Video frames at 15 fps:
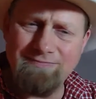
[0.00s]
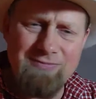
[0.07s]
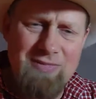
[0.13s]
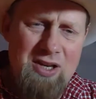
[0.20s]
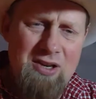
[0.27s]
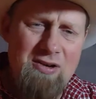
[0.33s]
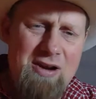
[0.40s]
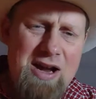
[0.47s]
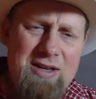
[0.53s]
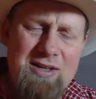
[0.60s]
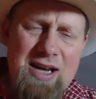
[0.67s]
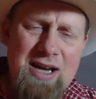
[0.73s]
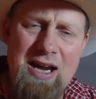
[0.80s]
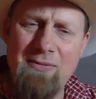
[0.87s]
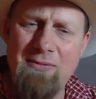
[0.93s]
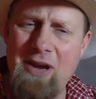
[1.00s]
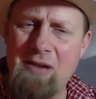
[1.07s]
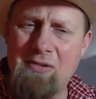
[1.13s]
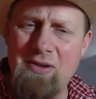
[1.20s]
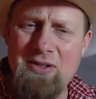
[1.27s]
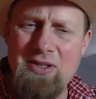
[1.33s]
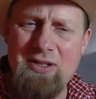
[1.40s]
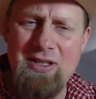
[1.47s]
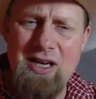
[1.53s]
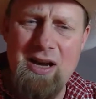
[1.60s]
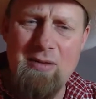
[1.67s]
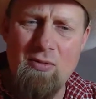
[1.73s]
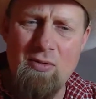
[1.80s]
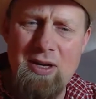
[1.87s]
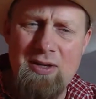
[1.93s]
you know, I had a family just a
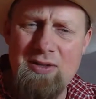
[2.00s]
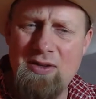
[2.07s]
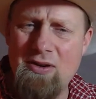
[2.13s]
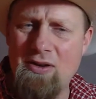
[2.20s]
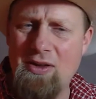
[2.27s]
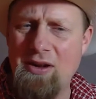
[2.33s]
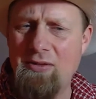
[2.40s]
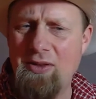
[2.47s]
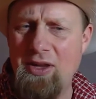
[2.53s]
couple of weeks ago.